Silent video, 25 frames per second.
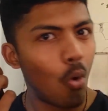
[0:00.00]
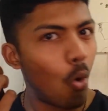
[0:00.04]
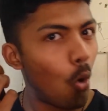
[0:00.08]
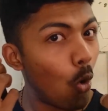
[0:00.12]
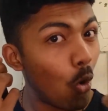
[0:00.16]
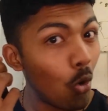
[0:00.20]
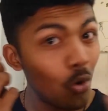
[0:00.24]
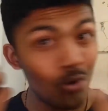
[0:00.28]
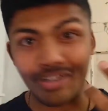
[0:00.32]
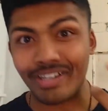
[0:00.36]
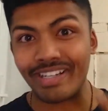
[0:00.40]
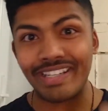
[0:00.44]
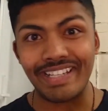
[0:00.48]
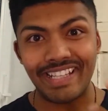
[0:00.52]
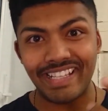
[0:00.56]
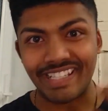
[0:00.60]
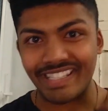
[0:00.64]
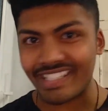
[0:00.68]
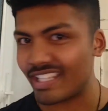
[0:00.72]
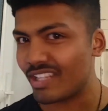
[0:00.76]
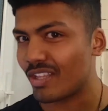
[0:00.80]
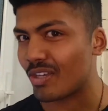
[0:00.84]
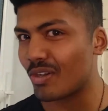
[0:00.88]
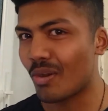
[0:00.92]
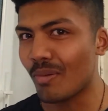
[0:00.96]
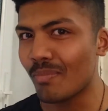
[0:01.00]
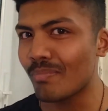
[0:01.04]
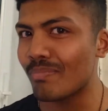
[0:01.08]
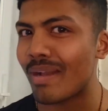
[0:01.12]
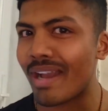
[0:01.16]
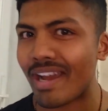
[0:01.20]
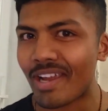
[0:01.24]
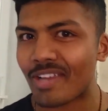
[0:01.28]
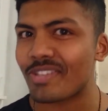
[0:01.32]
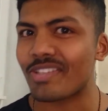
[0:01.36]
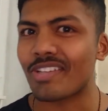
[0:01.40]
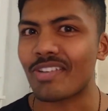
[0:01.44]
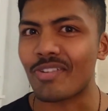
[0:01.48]
already see the
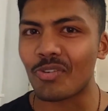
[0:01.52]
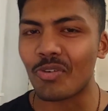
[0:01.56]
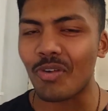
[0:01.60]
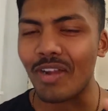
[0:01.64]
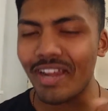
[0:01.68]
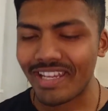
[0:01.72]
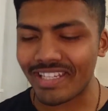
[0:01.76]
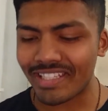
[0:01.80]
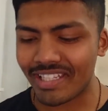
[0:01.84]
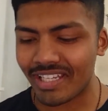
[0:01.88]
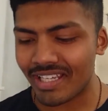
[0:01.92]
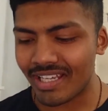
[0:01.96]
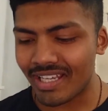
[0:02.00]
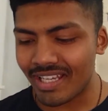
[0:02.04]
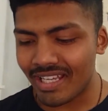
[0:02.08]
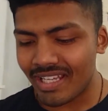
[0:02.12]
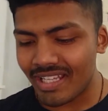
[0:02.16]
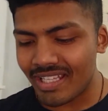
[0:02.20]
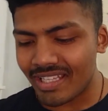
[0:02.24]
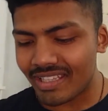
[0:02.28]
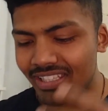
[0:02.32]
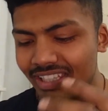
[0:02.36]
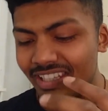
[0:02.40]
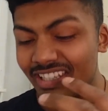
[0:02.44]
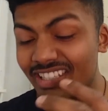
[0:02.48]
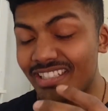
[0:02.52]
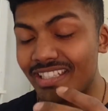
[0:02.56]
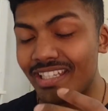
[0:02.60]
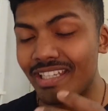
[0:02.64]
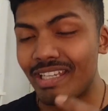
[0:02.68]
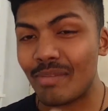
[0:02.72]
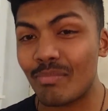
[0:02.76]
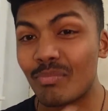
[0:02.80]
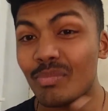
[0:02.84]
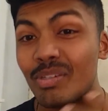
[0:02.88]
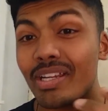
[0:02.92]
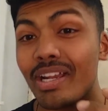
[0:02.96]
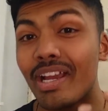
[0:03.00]
comparison right this
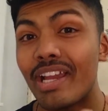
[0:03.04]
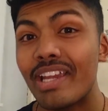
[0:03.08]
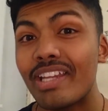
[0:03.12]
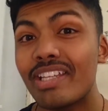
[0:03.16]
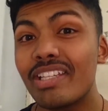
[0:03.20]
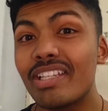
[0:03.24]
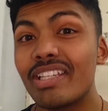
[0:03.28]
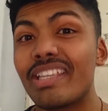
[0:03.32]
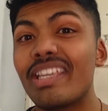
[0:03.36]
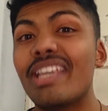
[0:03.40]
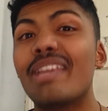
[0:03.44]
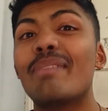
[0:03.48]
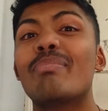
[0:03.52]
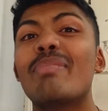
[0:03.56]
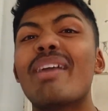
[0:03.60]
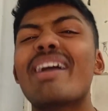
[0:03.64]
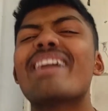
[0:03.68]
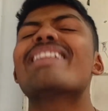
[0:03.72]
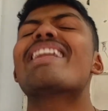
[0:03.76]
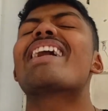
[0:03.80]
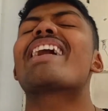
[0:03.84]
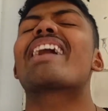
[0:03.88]
team trying to keep their